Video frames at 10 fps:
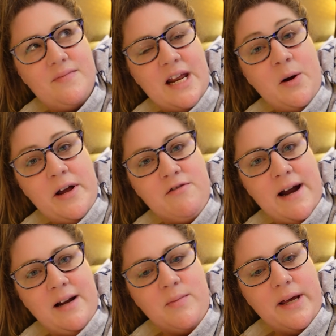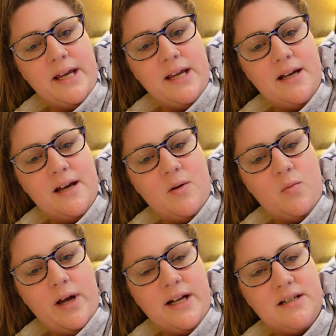Anyway, he rang me and
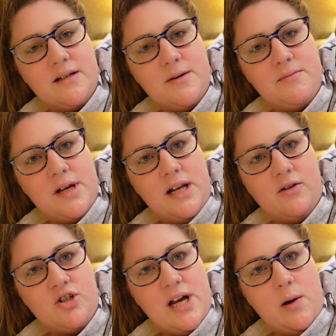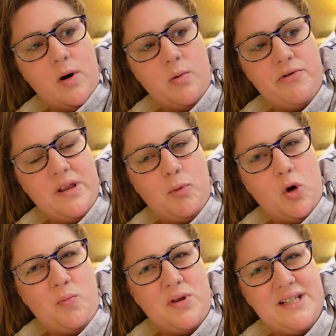we had a little chat while we were in the
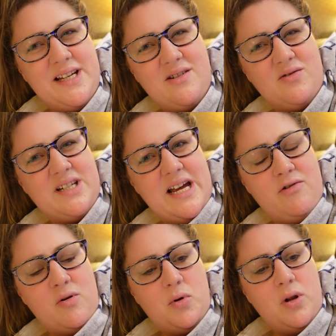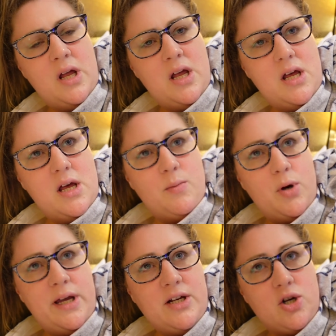pub, but the signal's terrible.
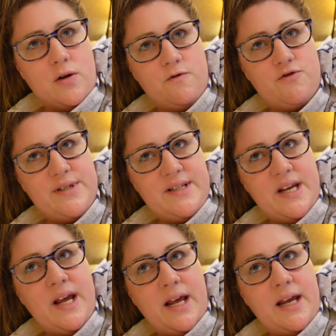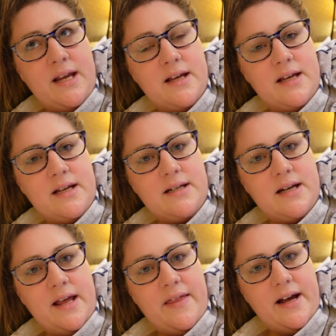But he had gone for his tea, they had
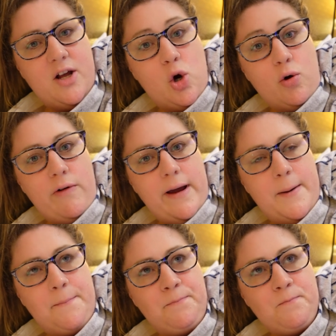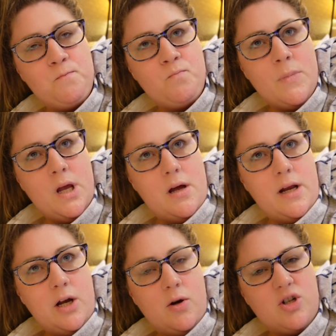curry, and
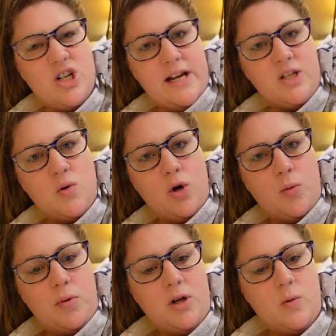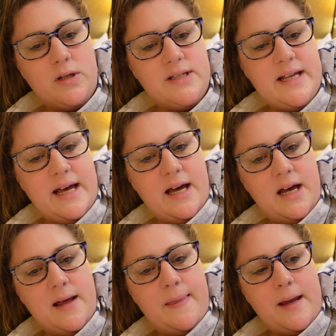he had got chatting to a couple of the ones there,
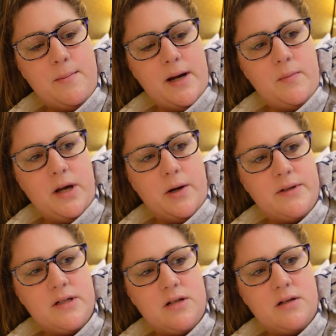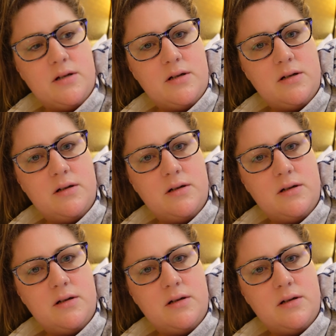and they might be going to